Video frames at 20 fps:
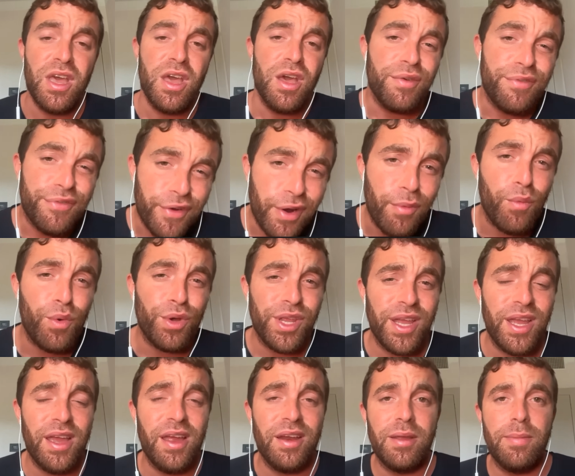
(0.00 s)
From what I
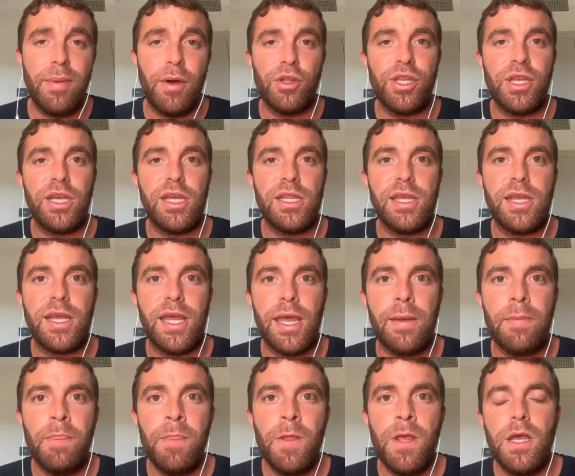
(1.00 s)
heard about
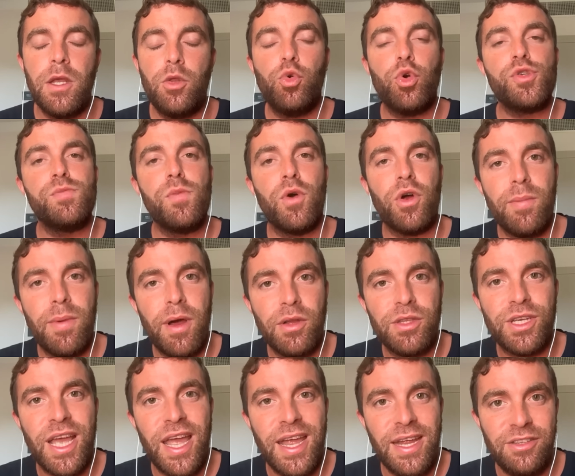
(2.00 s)
Ekitike, it was more
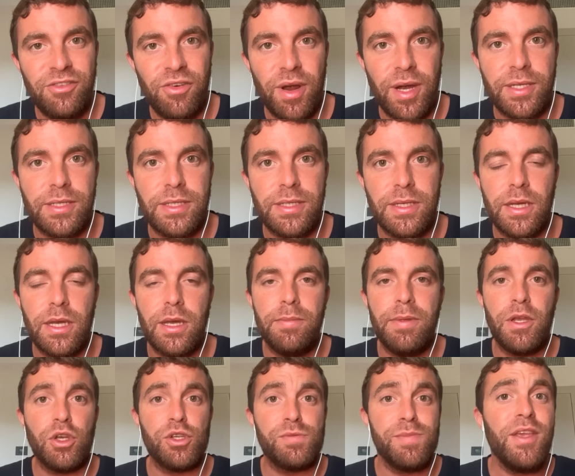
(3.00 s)
about Eintracht,
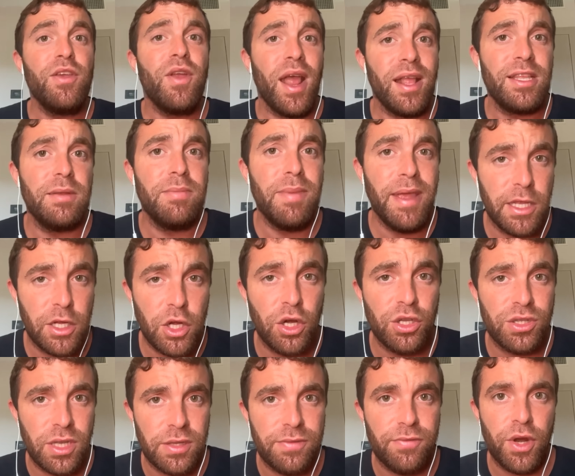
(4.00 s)
because Man United made
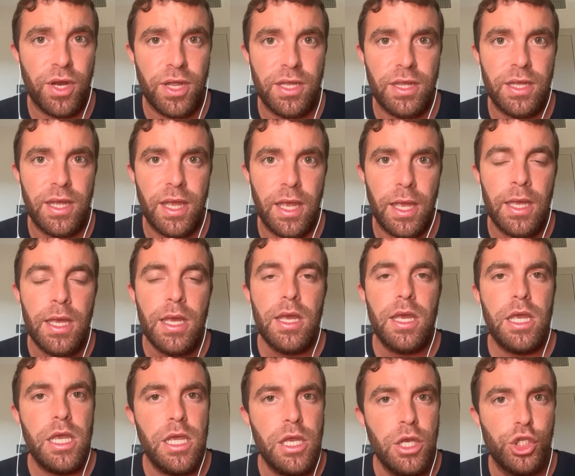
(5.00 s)
contact for Ekitike
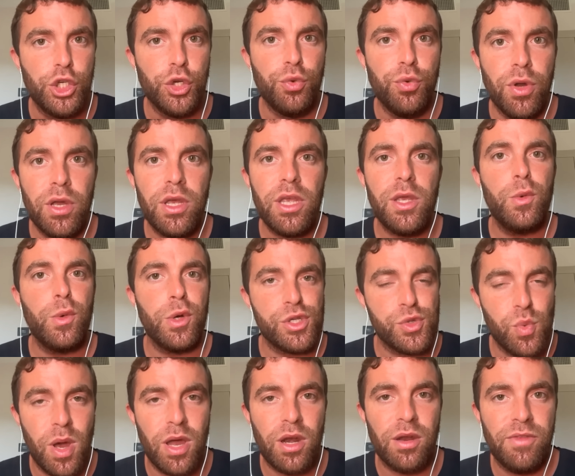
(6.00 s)
in June. He was
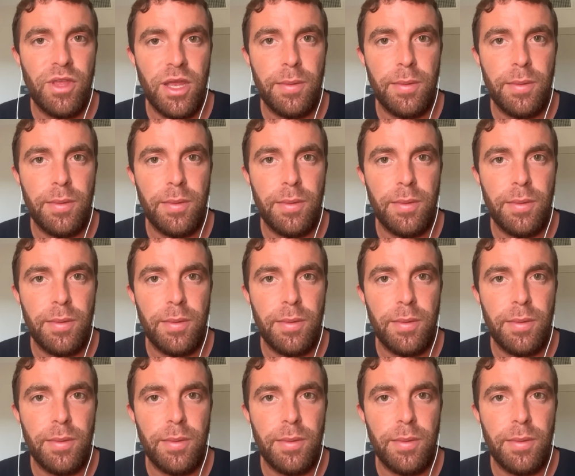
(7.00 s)
one of their